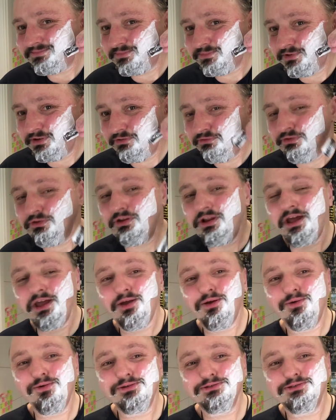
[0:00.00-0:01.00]
Or if you
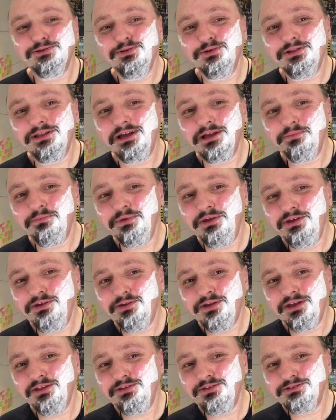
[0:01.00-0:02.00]
like old school like me,
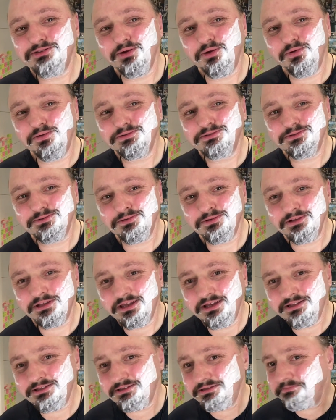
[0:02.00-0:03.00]
you can use an old school
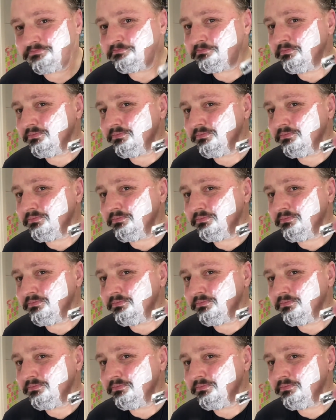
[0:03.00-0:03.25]
kit.